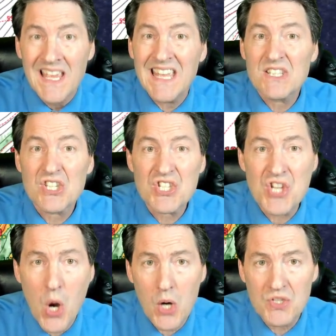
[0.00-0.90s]
It
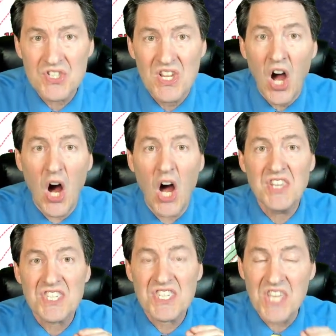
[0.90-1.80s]
starts
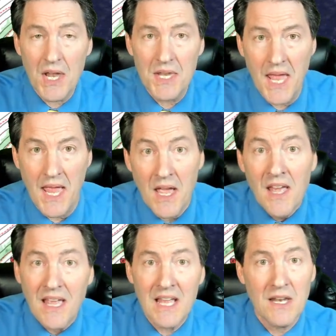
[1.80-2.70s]
on Sunday
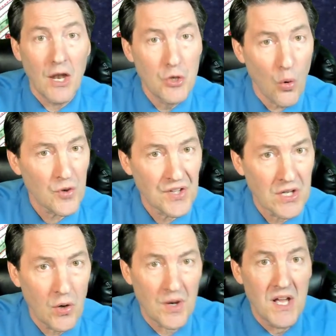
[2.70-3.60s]
in North
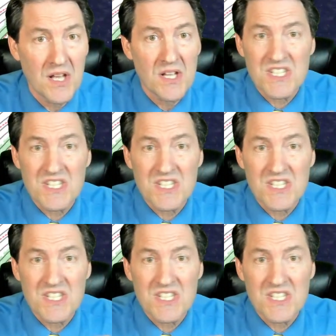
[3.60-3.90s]
Dakota,